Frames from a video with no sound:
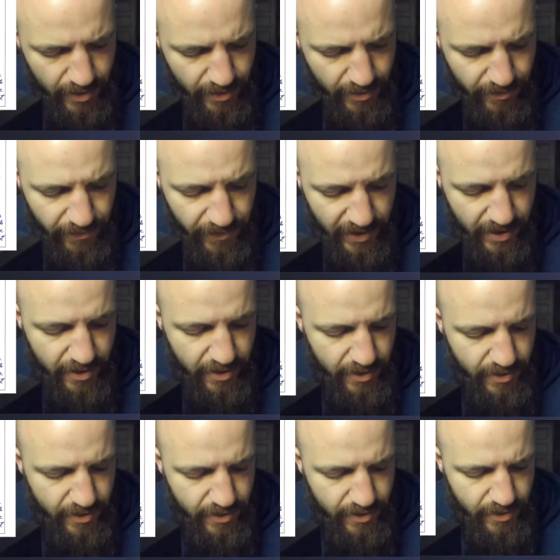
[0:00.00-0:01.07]

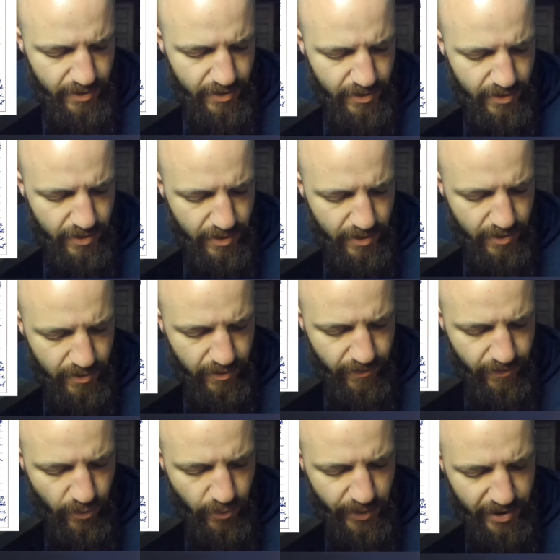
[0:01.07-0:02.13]
Fear?
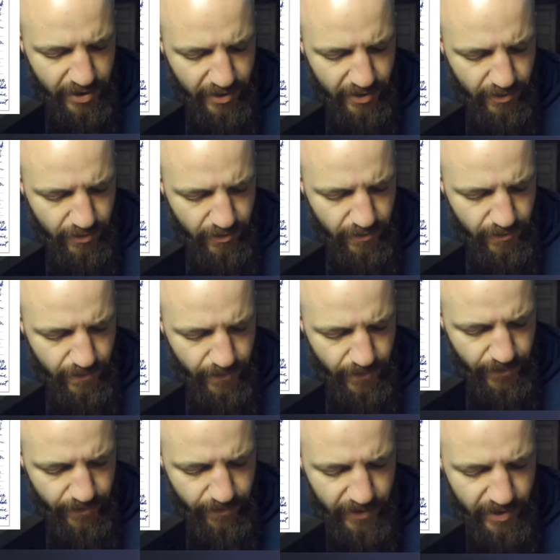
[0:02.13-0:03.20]
For we know
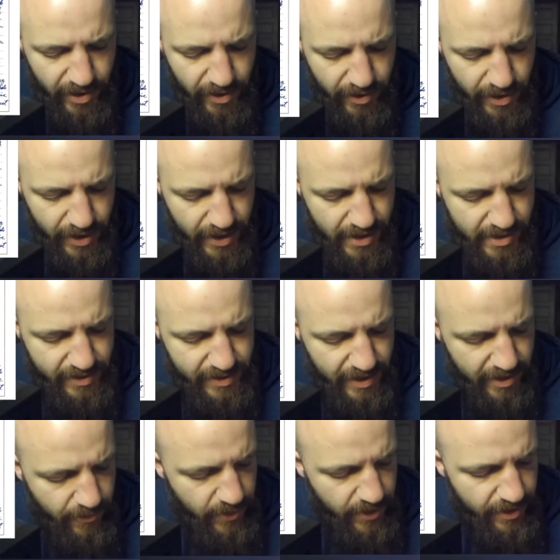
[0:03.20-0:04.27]
fear is
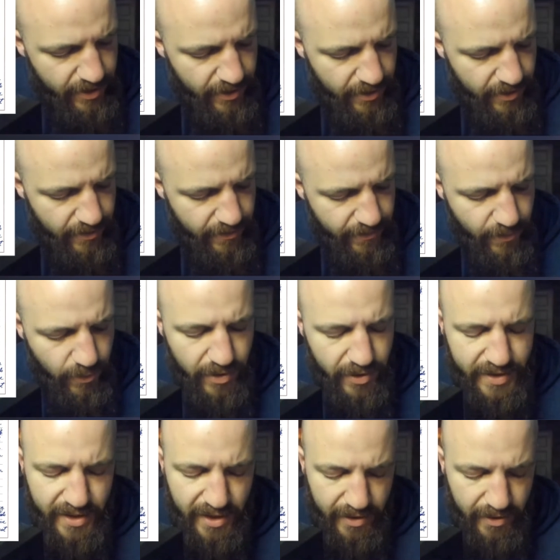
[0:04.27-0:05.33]
a weaker
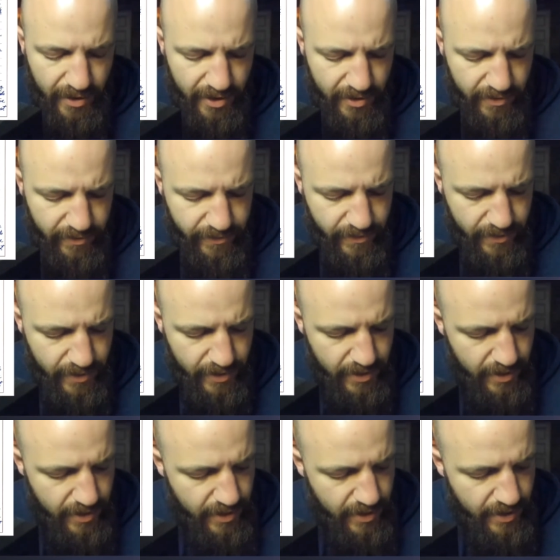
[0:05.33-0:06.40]
force than love.
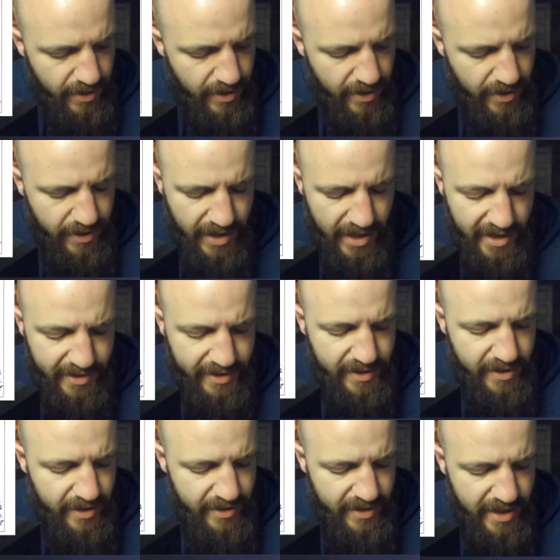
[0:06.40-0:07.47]
Yes,
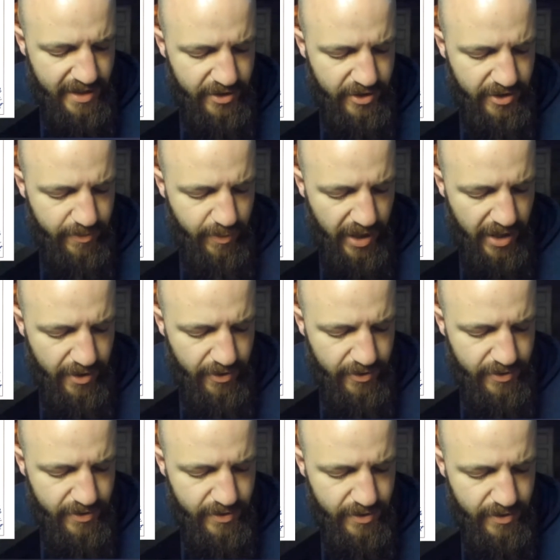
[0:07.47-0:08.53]
intention
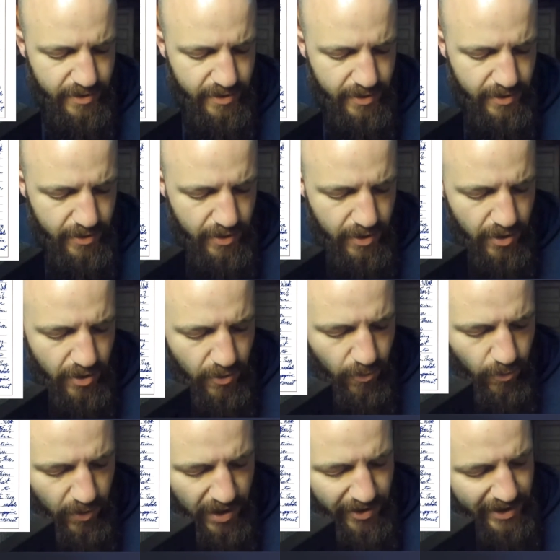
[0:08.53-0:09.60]
matters.
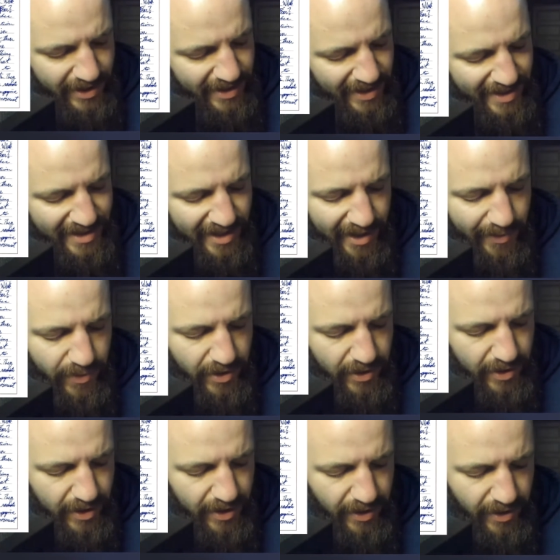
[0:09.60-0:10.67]
Where is excitement
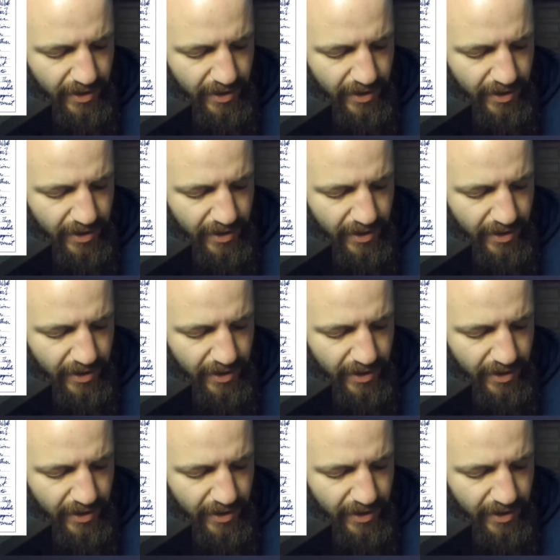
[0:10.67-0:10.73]
in